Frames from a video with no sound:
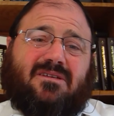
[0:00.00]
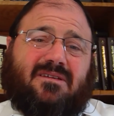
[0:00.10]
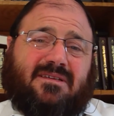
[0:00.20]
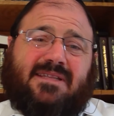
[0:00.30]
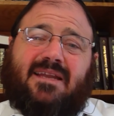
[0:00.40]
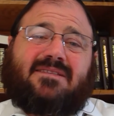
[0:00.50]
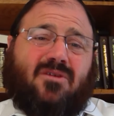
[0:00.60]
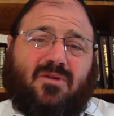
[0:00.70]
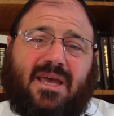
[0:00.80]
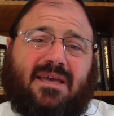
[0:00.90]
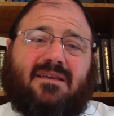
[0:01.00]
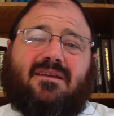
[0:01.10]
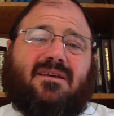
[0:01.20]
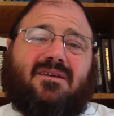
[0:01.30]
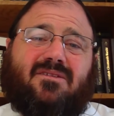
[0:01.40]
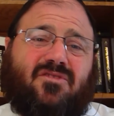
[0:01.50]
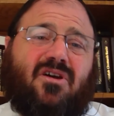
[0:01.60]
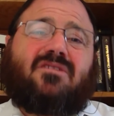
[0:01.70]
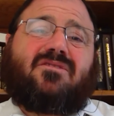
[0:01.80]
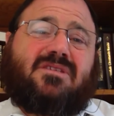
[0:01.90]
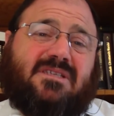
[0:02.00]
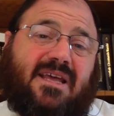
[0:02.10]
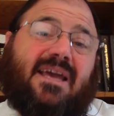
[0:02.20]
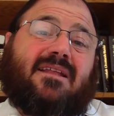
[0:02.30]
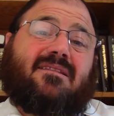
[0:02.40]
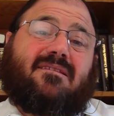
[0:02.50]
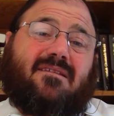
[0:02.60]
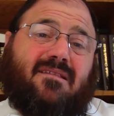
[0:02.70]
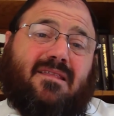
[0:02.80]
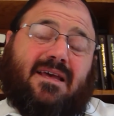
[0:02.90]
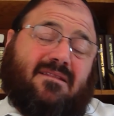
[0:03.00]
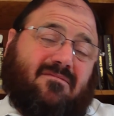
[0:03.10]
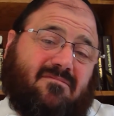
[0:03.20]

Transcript: is that it's okay to understand that